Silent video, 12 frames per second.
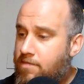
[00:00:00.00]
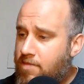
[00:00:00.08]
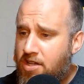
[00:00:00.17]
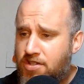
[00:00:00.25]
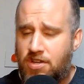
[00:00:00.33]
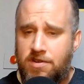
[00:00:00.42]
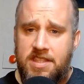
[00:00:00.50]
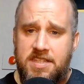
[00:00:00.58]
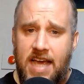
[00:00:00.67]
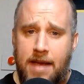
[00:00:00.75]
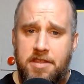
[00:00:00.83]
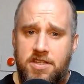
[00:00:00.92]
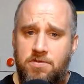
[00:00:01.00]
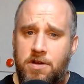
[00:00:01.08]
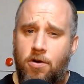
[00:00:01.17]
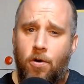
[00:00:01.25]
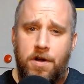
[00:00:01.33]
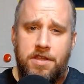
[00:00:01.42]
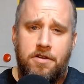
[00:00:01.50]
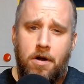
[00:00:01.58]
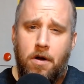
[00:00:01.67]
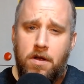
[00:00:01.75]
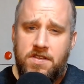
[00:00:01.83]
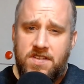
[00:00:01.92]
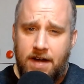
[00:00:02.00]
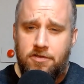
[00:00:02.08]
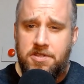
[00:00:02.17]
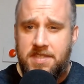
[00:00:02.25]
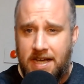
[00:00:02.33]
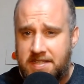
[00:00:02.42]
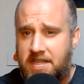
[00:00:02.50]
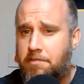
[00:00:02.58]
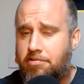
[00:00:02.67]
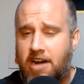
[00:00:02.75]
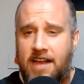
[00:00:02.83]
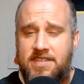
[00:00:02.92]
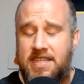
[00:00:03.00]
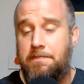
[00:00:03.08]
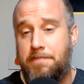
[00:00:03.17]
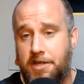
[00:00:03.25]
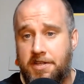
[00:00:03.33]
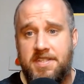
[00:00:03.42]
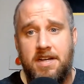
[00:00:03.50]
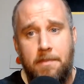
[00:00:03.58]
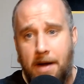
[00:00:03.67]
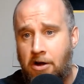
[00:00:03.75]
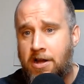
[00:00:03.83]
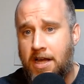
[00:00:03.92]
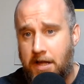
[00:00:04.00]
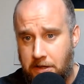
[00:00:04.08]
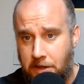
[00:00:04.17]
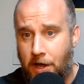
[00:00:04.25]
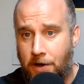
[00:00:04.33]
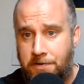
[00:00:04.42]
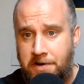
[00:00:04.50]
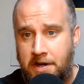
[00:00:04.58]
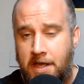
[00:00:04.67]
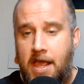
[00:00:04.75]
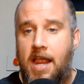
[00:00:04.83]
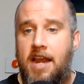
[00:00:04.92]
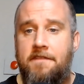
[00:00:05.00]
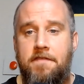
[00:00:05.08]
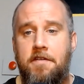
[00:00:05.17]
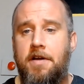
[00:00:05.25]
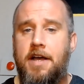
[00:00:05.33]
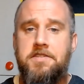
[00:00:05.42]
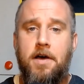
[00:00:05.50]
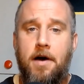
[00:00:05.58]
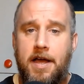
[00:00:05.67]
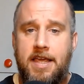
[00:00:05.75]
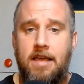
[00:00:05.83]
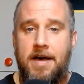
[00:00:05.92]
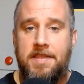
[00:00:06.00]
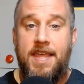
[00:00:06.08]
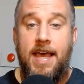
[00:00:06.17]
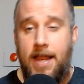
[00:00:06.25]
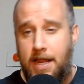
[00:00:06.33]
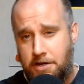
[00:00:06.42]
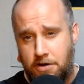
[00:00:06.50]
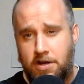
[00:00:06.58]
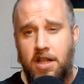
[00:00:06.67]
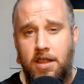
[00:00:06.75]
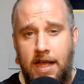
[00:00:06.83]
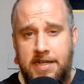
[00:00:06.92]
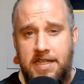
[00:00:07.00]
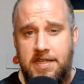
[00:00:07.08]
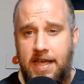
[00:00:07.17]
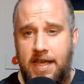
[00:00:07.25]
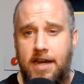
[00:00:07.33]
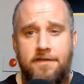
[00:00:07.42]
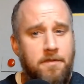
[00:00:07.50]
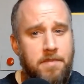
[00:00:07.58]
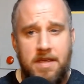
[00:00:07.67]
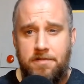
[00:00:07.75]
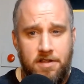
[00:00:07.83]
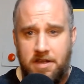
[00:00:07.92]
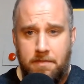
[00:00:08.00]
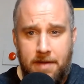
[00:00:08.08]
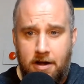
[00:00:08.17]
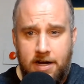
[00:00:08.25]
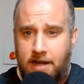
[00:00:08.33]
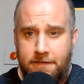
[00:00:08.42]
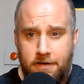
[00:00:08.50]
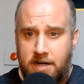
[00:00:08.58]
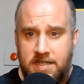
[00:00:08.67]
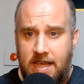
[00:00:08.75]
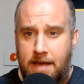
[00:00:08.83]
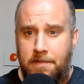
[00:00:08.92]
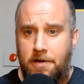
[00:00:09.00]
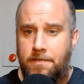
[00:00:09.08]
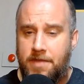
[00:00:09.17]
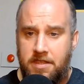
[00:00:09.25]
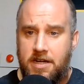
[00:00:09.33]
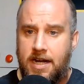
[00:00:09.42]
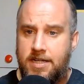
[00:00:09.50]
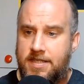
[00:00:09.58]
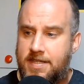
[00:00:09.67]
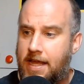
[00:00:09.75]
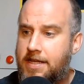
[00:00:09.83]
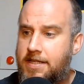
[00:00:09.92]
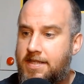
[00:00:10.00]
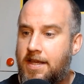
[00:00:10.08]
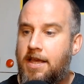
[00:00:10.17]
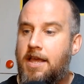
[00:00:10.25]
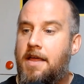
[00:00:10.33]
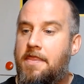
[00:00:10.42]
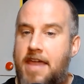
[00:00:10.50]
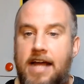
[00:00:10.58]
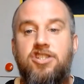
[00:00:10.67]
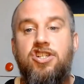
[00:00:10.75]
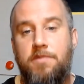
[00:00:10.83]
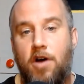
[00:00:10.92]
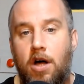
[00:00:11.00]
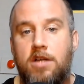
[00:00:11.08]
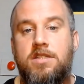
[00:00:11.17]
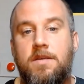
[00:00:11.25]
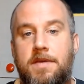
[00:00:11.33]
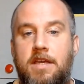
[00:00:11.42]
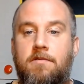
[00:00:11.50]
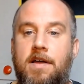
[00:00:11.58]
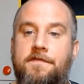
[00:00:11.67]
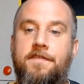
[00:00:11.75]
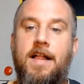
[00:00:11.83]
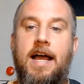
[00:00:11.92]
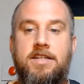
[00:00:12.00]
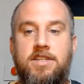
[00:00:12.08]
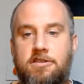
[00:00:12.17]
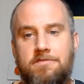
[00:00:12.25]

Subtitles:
So at the time of this recording, there are several dozen privacy bills in America alone. And if they're not talking about that, and you're collecting data from people in America, for example, in the United States, that should also be a red flag to you.